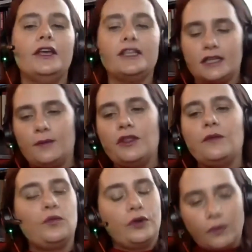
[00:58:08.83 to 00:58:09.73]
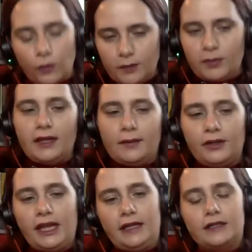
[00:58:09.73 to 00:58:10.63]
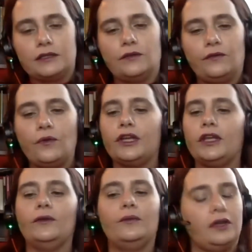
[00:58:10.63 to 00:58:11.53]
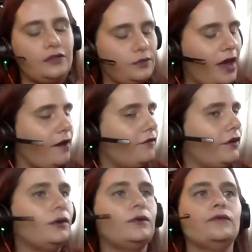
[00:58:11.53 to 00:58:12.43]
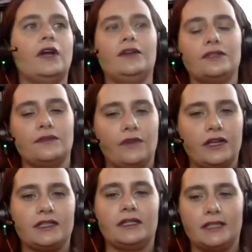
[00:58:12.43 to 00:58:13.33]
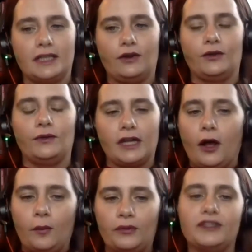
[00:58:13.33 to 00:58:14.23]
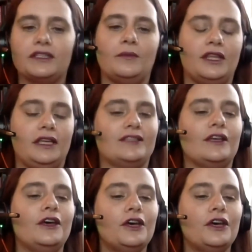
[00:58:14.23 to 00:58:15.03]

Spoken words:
Some of them we're going to be able to answer for you. We also have our own writers in residence here who can help with some of these.